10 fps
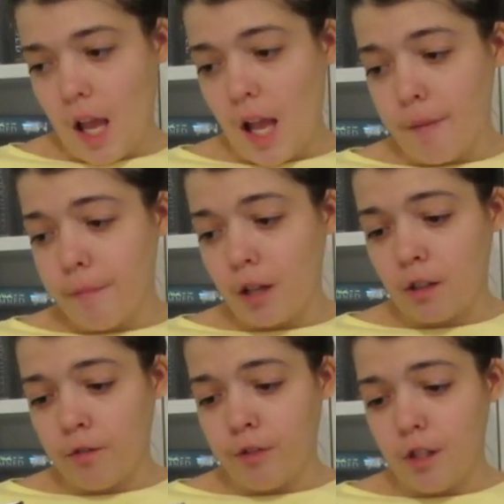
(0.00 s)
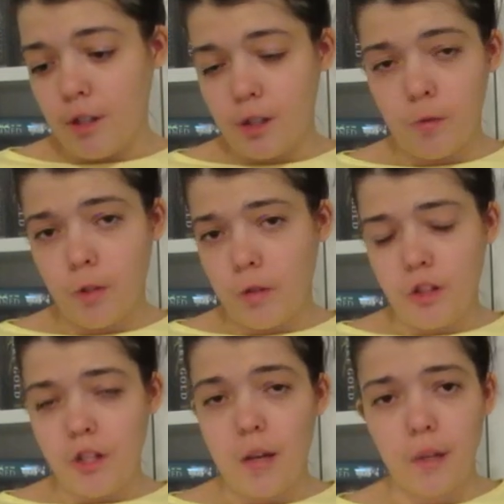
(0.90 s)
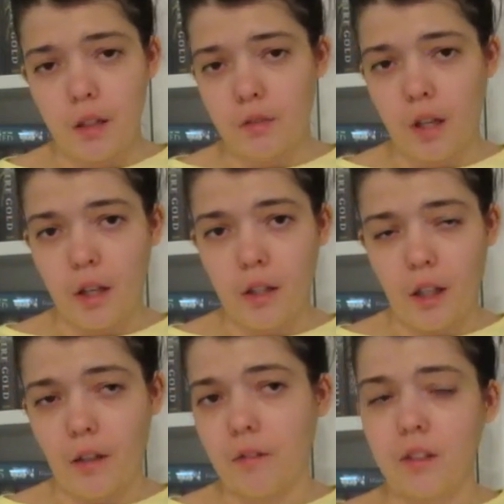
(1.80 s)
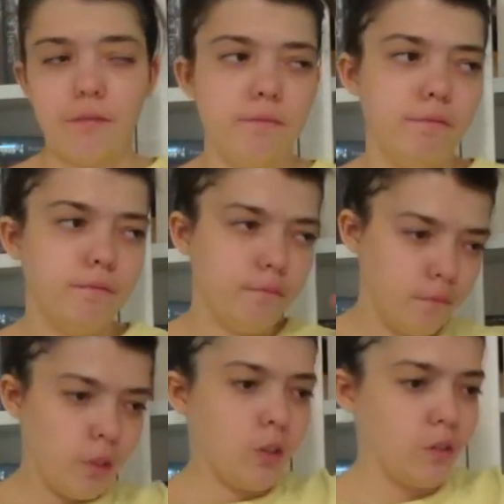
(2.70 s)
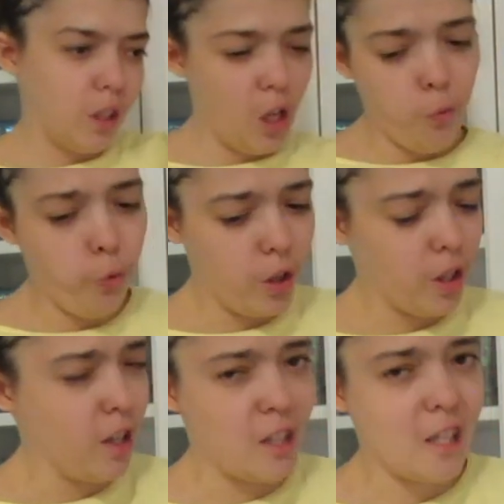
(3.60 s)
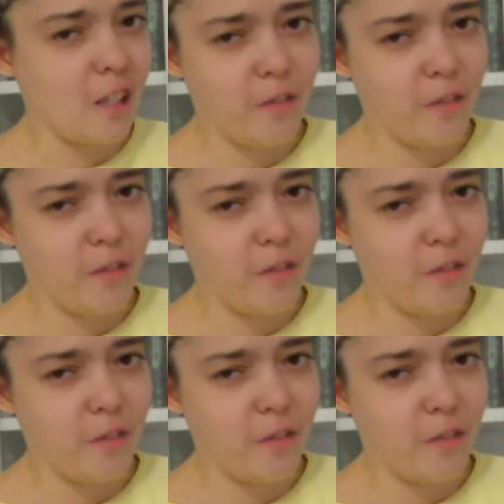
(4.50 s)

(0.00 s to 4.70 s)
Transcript: and my confusion will somehow find out. It really is